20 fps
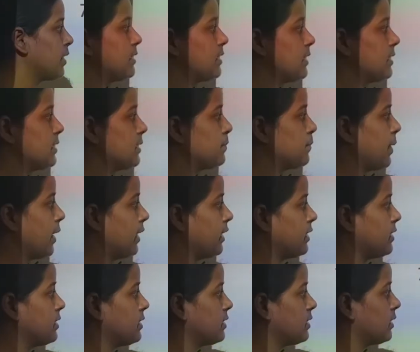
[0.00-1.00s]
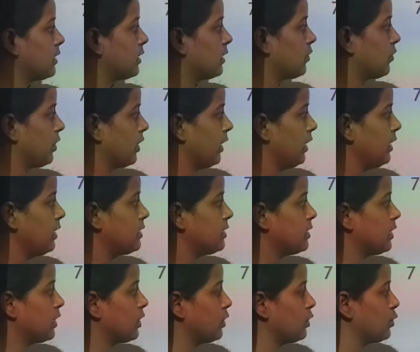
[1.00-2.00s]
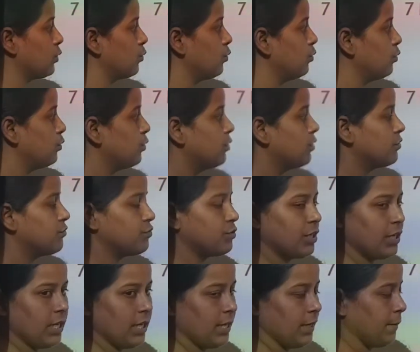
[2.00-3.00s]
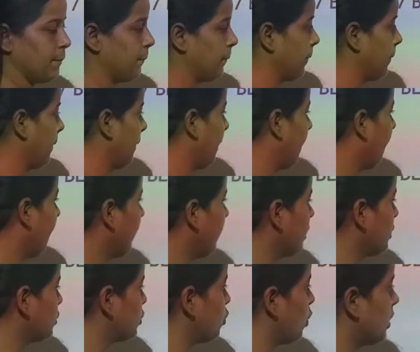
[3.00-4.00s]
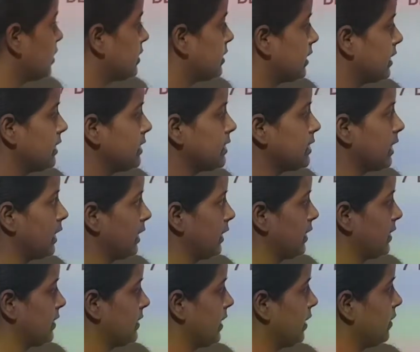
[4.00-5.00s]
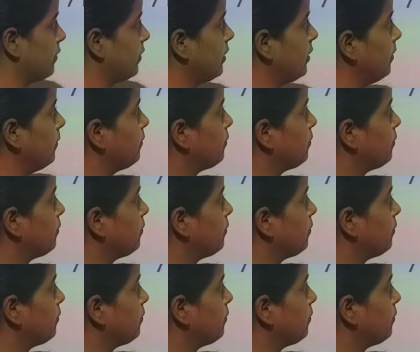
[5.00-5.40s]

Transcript: 6 minus 3 is equal to 3. So answer is 37.